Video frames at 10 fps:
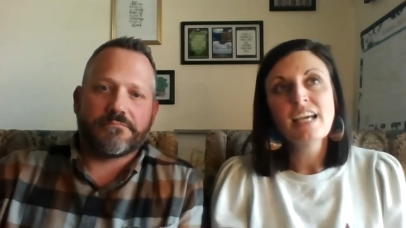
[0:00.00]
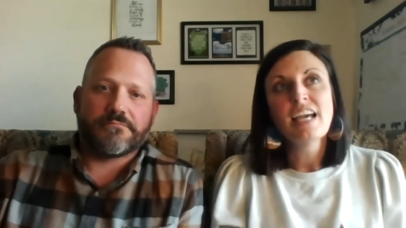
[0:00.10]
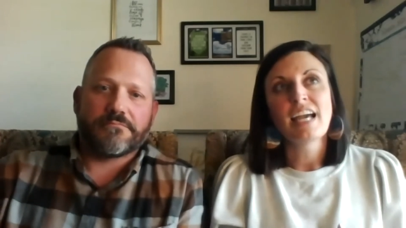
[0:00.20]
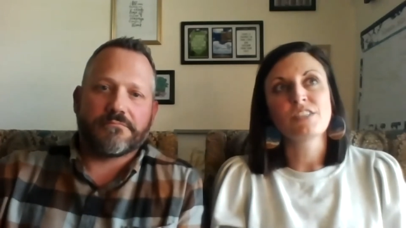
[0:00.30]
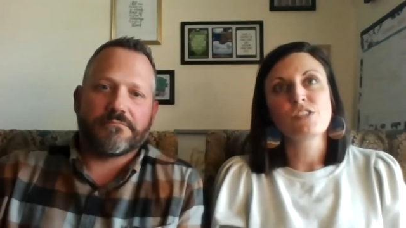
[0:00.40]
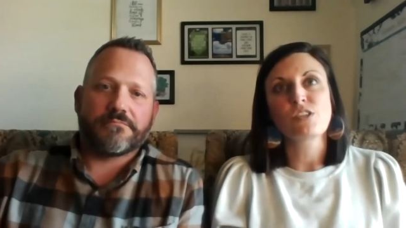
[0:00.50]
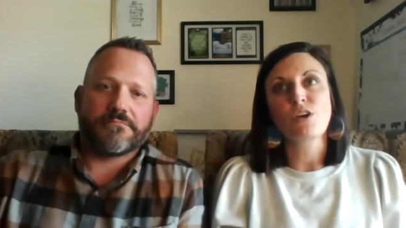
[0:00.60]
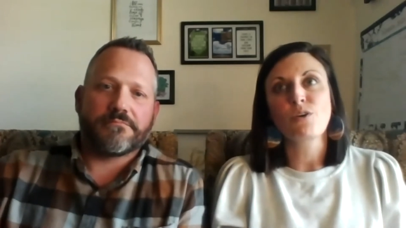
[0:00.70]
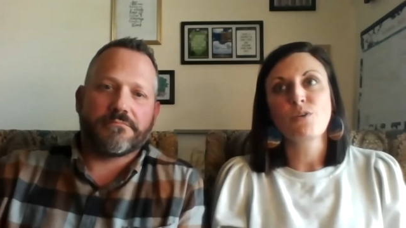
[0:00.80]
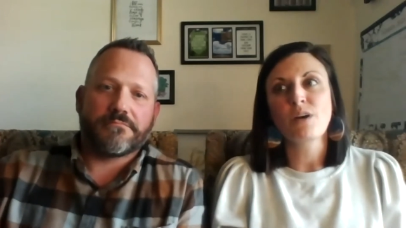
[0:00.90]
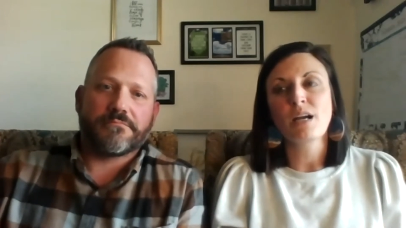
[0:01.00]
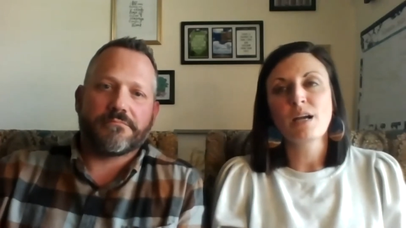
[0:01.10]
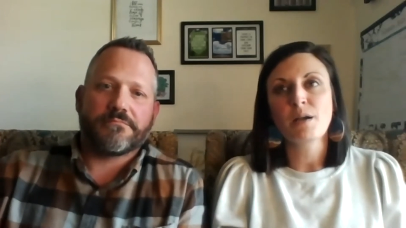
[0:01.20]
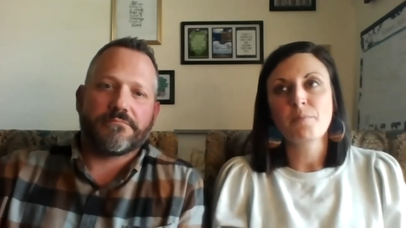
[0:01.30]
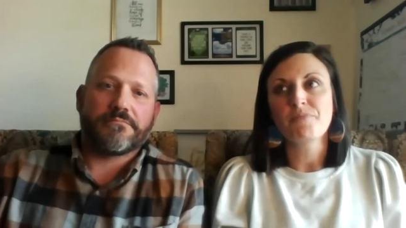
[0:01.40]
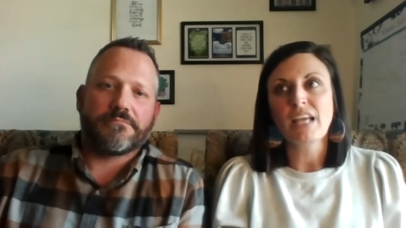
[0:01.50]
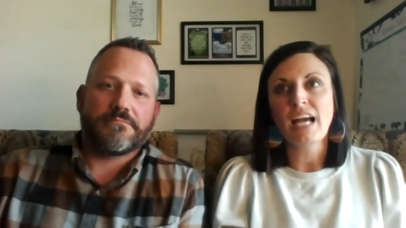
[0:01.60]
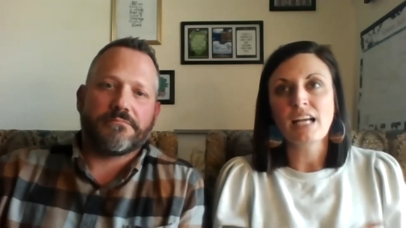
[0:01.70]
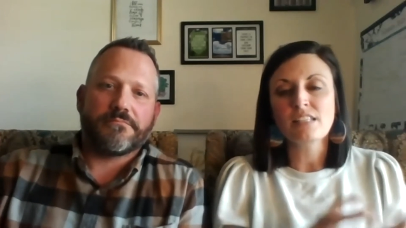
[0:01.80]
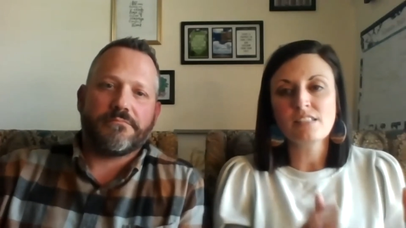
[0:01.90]
Speaker 1: and so um,
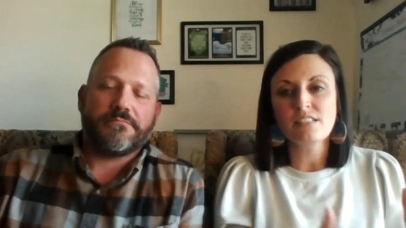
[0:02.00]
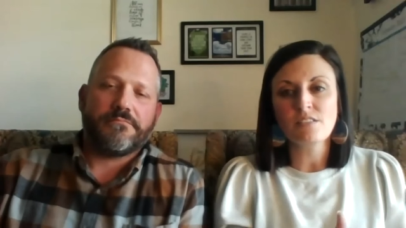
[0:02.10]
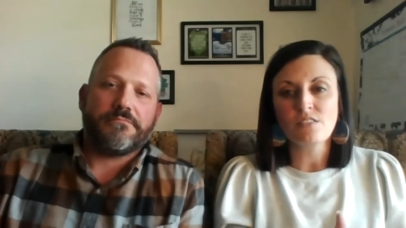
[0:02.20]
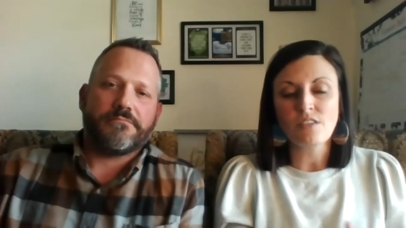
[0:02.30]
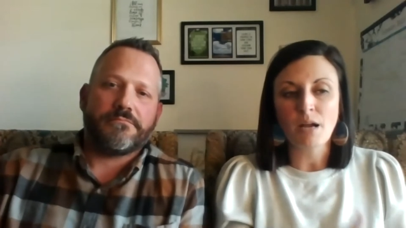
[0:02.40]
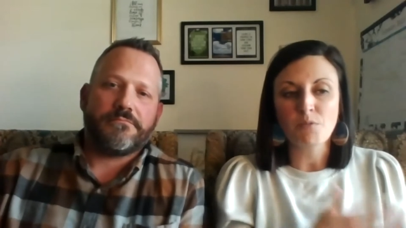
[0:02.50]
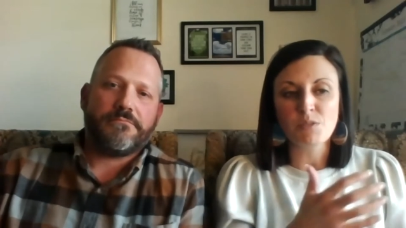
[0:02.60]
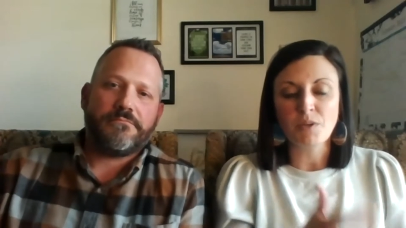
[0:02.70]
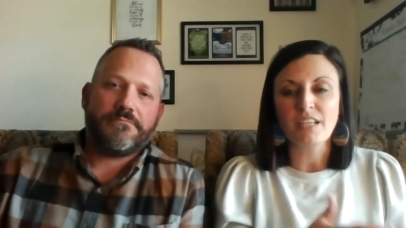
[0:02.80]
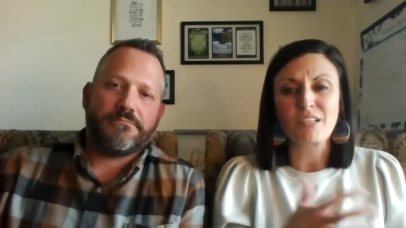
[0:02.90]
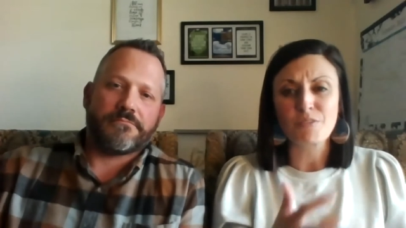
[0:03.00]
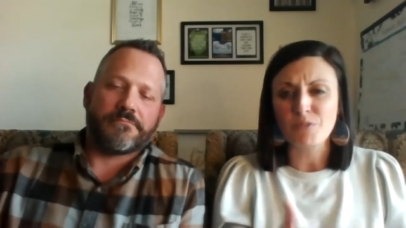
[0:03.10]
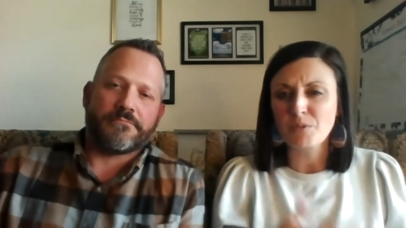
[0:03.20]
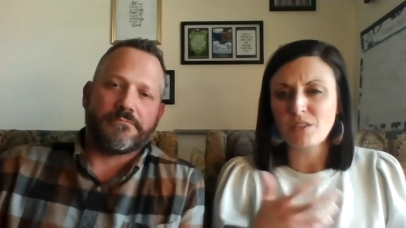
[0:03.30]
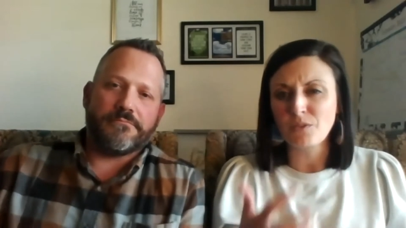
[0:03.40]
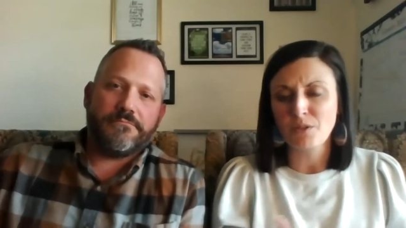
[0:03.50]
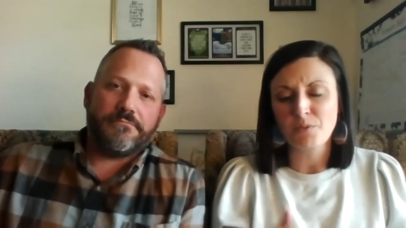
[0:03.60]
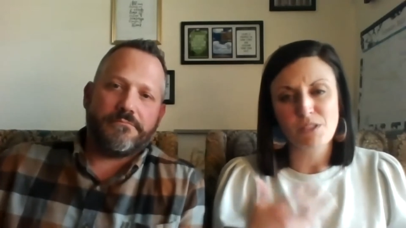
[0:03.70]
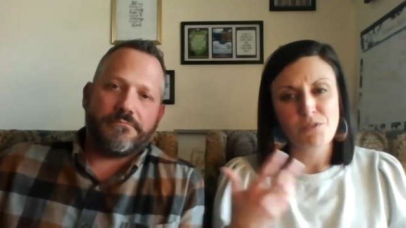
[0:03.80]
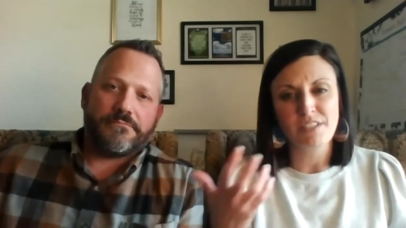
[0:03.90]
as i was working through with the lord
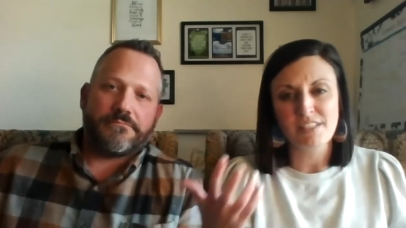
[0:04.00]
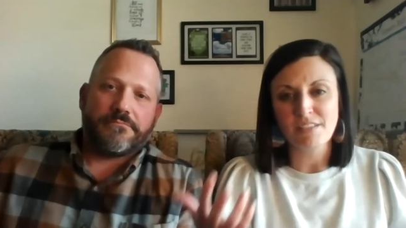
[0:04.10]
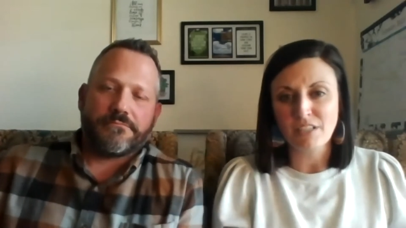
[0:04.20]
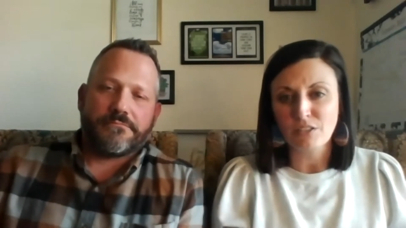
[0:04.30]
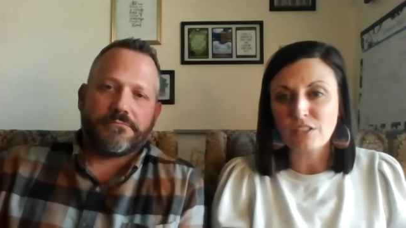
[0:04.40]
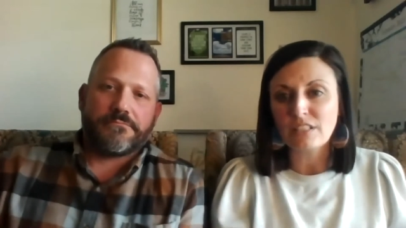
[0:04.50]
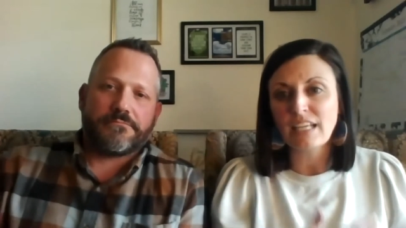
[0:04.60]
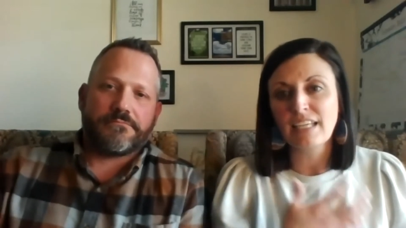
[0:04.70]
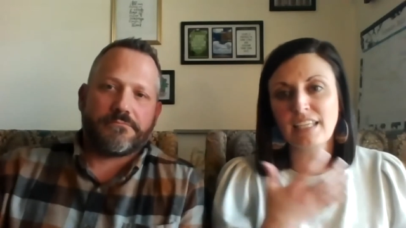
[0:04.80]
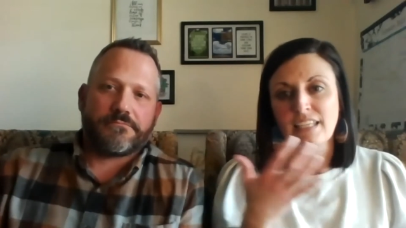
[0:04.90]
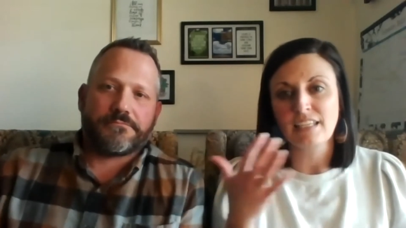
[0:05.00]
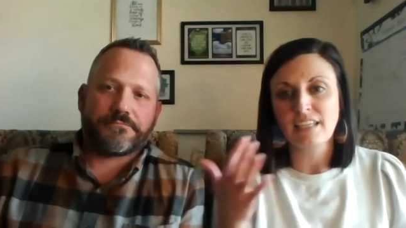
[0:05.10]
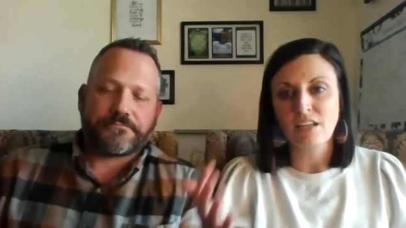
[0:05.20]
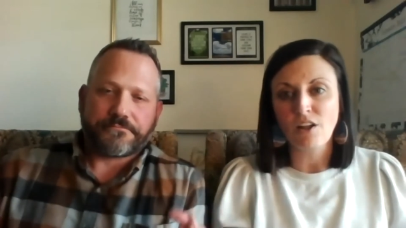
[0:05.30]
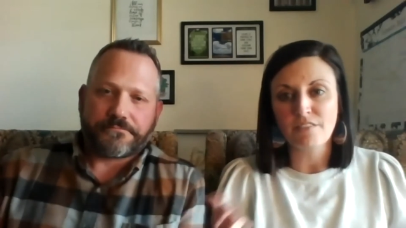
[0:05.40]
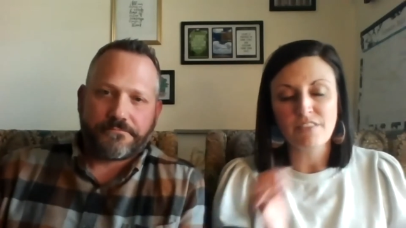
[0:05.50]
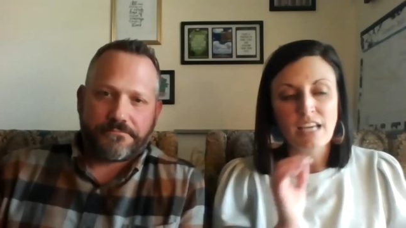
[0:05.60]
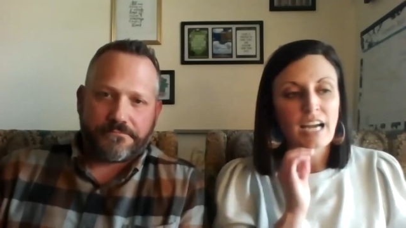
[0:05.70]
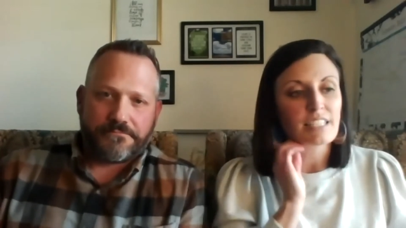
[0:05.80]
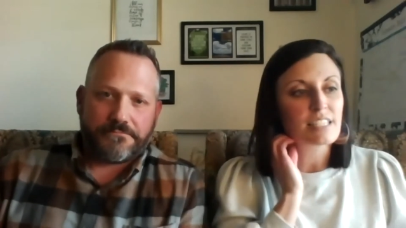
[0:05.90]
what stories unveiled look like and and all of
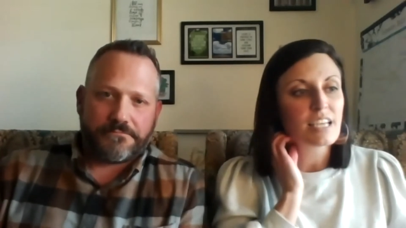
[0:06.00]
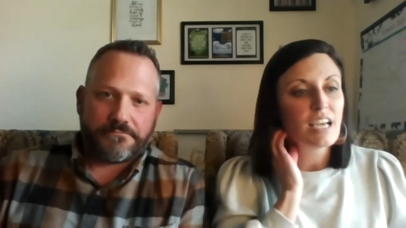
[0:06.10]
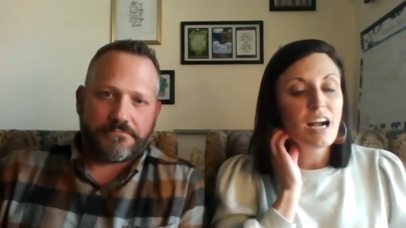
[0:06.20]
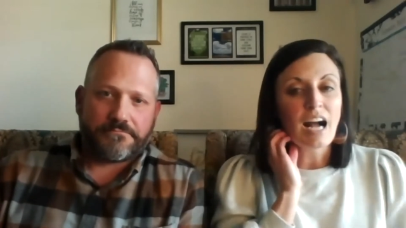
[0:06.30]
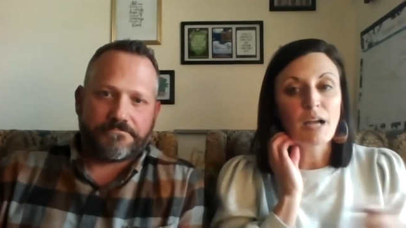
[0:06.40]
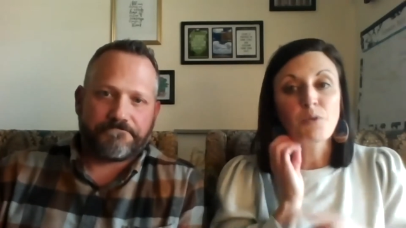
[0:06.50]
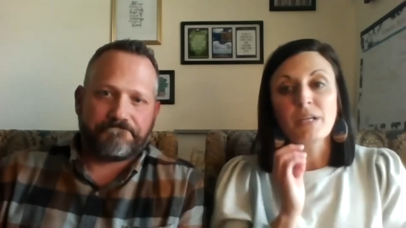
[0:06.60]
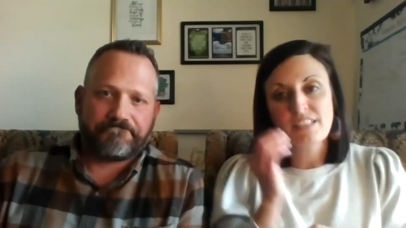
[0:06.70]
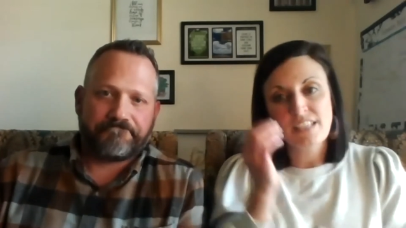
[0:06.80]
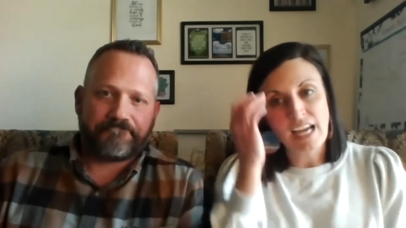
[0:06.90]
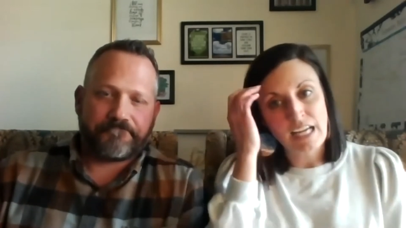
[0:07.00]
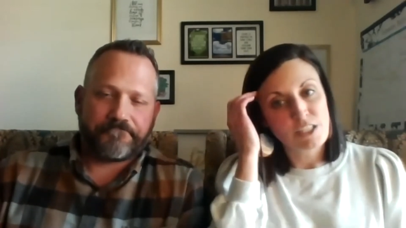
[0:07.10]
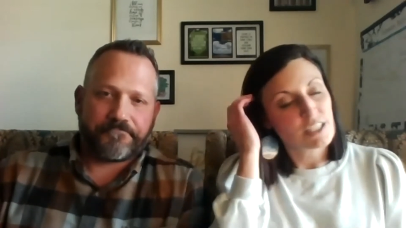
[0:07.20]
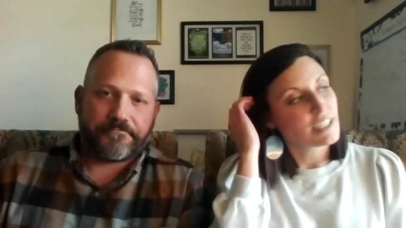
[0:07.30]
that i went to asher